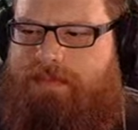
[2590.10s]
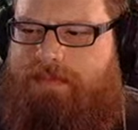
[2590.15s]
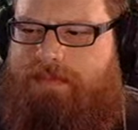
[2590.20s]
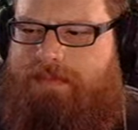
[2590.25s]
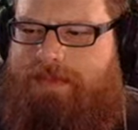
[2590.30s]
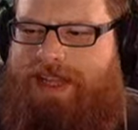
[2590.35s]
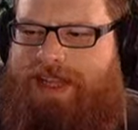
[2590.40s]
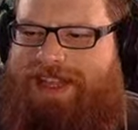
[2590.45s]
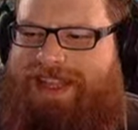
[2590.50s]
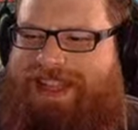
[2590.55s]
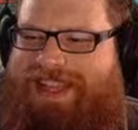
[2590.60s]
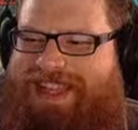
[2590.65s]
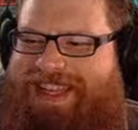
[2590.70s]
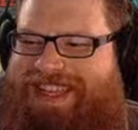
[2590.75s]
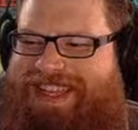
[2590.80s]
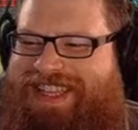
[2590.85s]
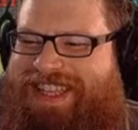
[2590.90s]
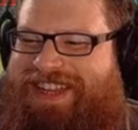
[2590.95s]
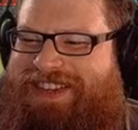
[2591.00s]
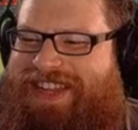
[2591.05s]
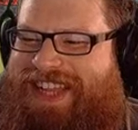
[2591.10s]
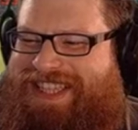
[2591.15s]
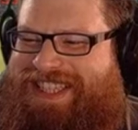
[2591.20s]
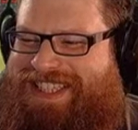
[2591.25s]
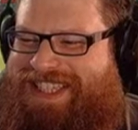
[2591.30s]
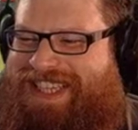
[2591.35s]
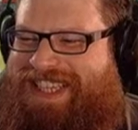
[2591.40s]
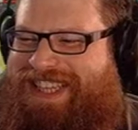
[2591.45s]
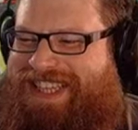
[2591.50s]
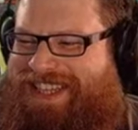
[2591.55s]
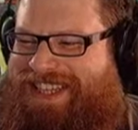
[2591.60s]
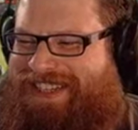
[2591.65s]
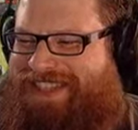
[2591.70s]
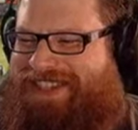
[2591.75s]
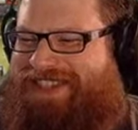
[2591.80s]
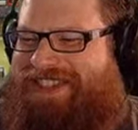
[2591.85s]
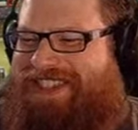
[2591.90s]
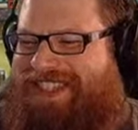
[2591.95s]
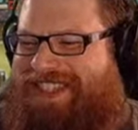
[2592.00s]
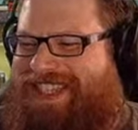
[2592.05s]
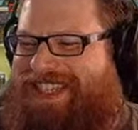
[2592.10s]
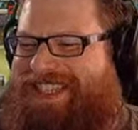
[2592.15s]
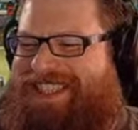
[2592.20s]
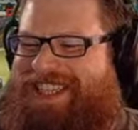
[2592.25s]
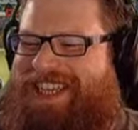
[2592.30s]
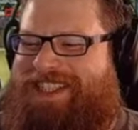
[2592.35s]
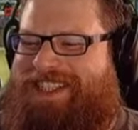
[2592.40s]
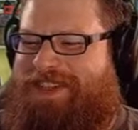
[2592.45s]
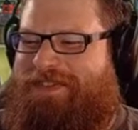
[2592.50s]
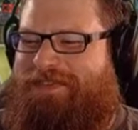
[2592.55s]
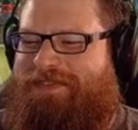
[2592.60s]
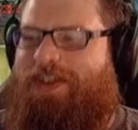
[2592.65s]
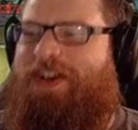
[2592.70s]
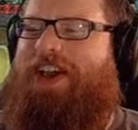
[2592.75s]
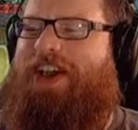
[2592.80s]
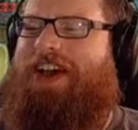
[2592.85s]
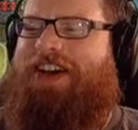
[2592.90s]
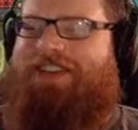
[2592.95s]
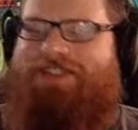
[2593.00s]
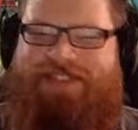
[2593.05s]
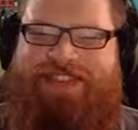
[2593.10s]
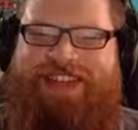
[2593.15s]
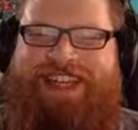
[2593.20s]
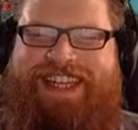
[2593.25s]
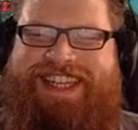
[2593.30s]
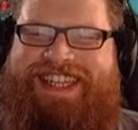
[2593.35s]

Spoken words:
Oh, yes, I like you indeed. Tell her to fuck off.